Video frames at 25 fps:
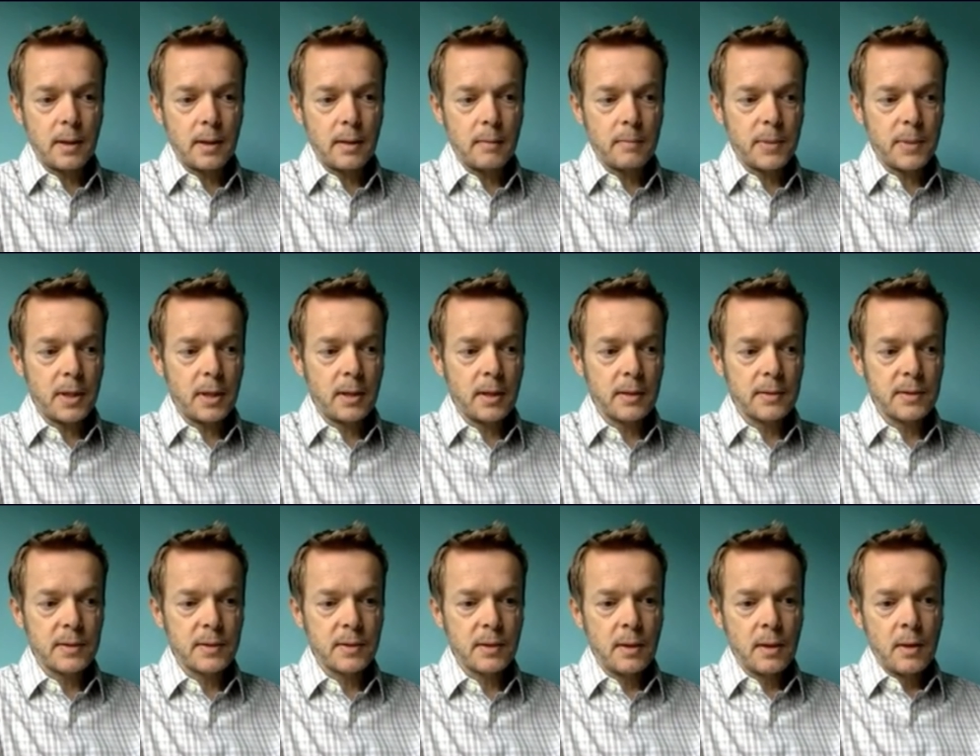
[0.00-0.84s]
uh,
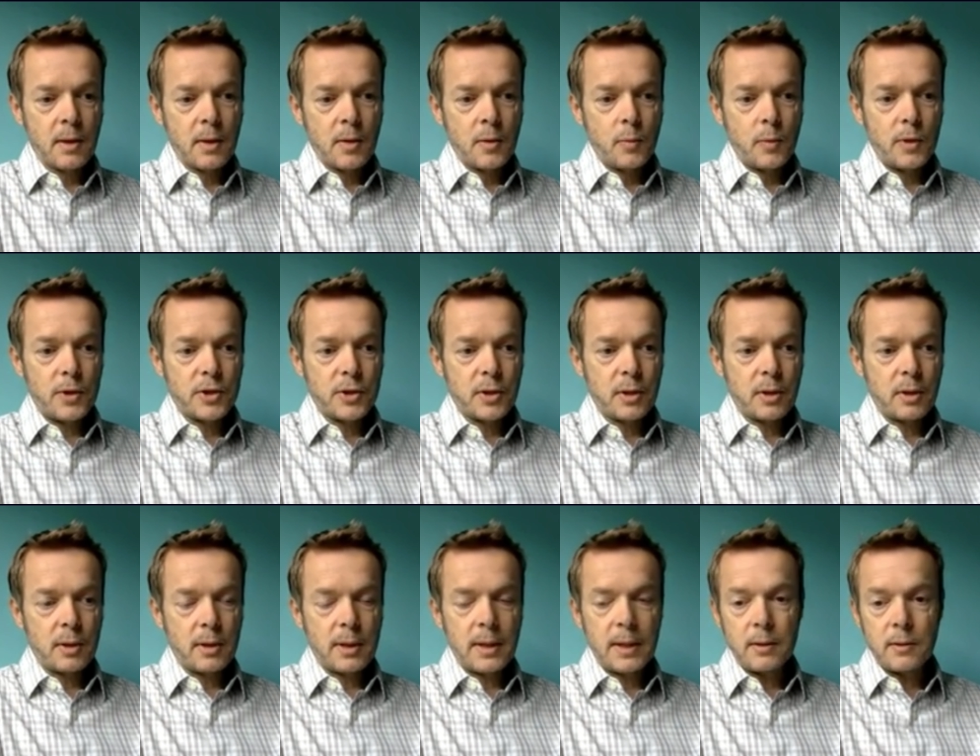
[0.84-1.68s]
parts, which
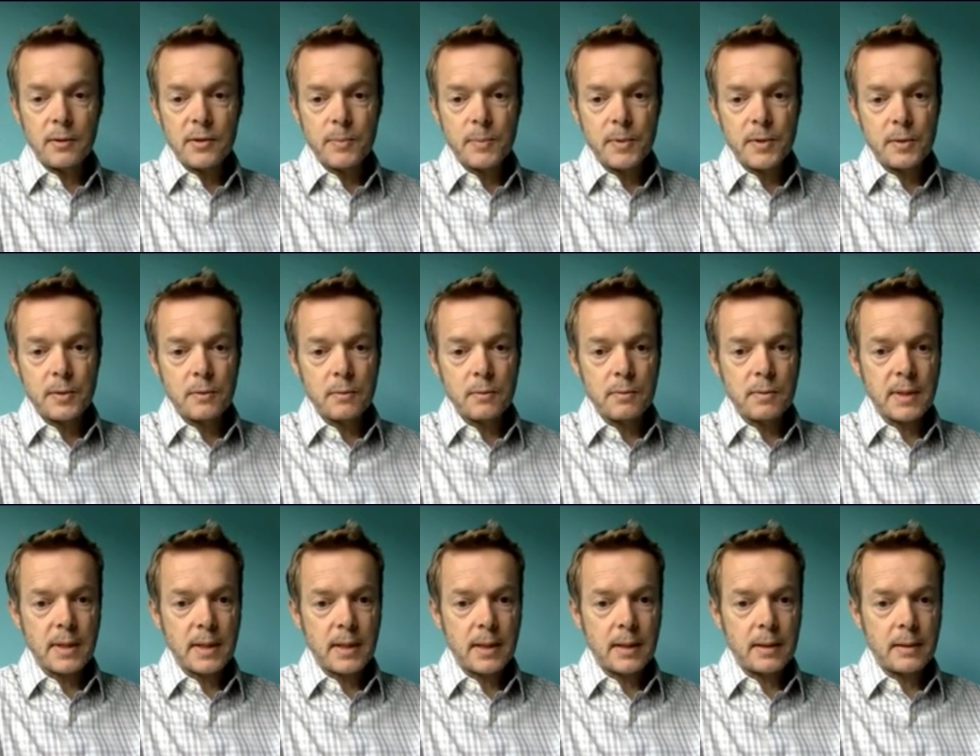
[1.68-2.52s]
are in
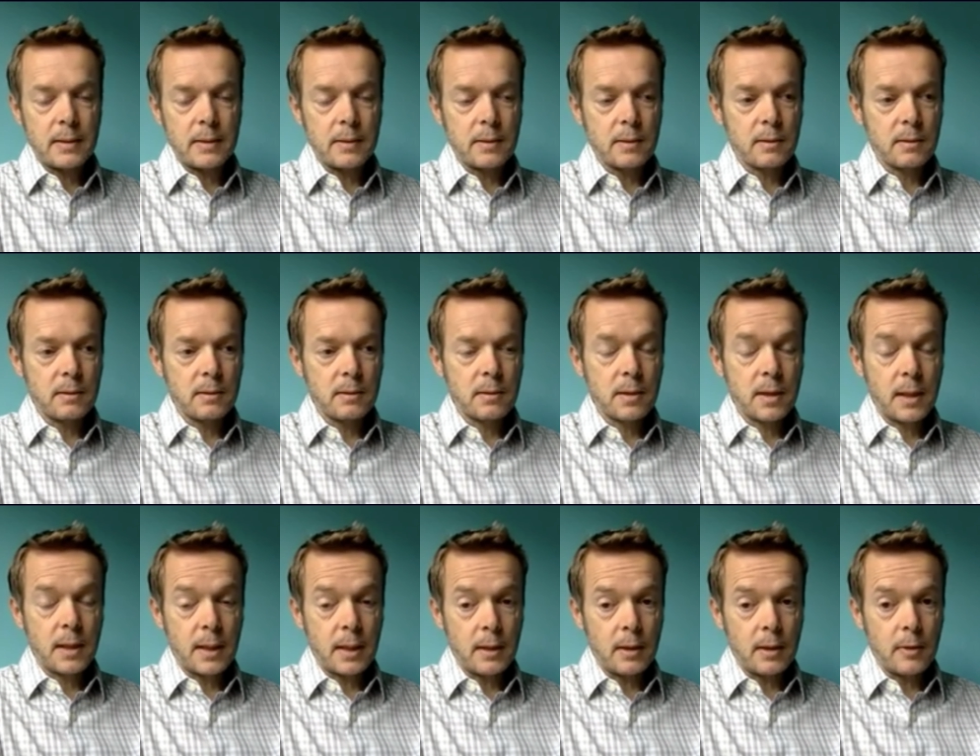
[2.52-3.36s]
hospitals and
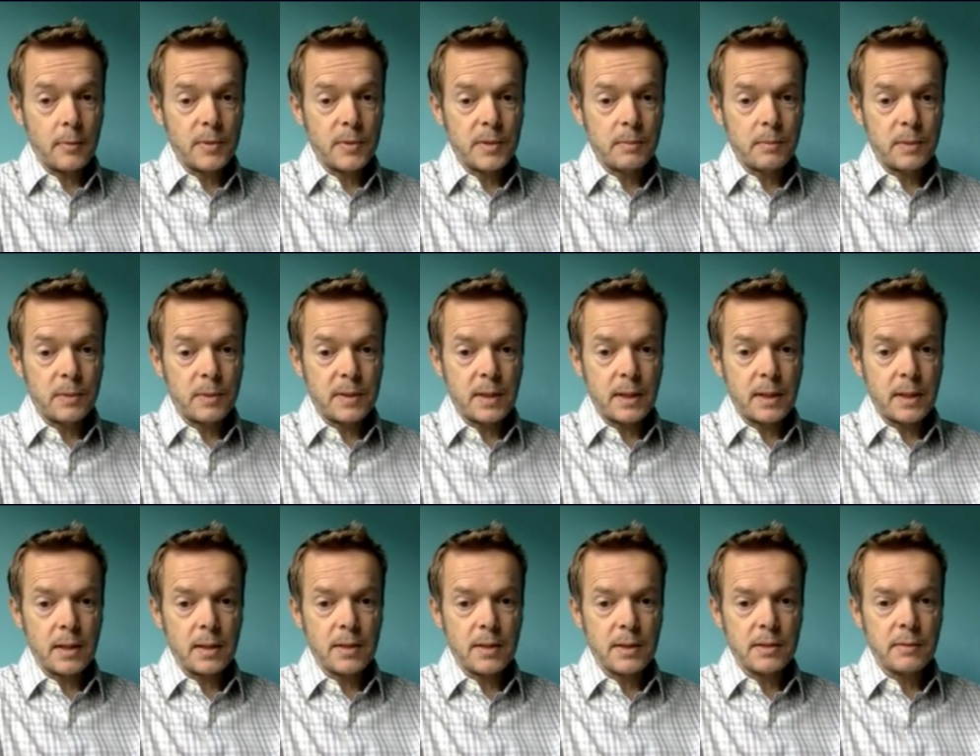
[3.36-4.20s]
care homes in
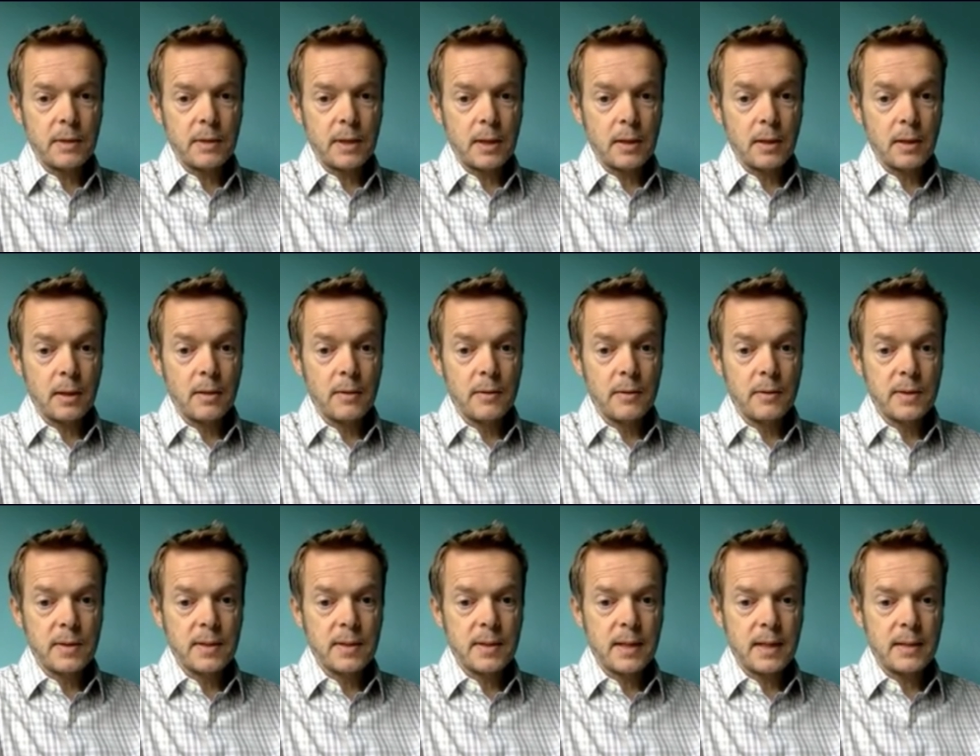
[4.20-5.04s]
particular, so in
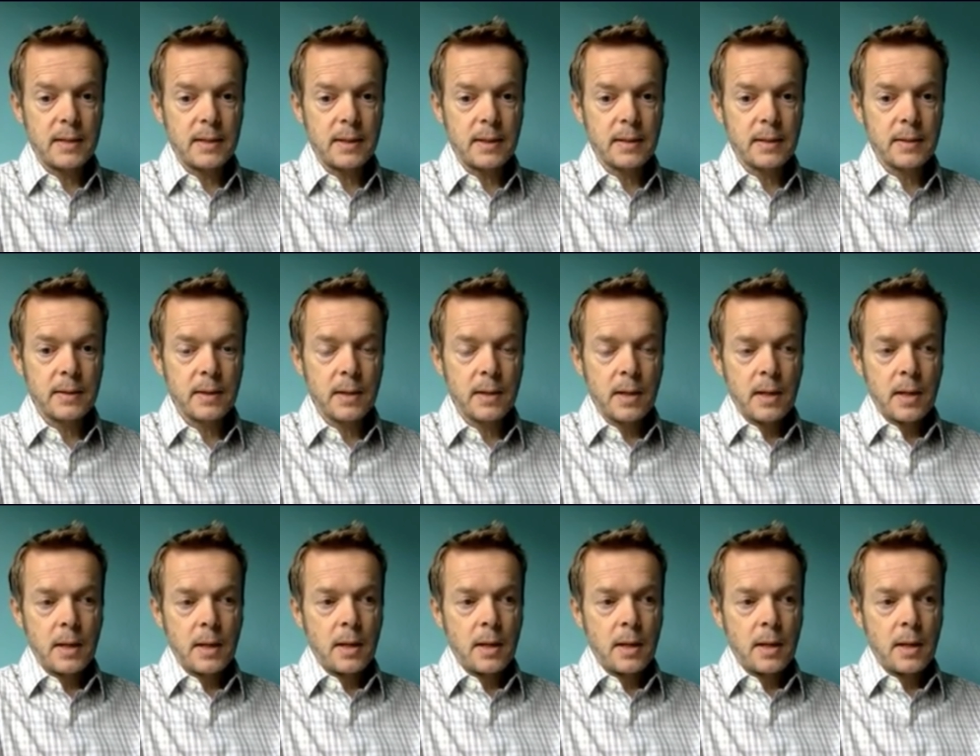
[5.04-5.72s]
closed settings.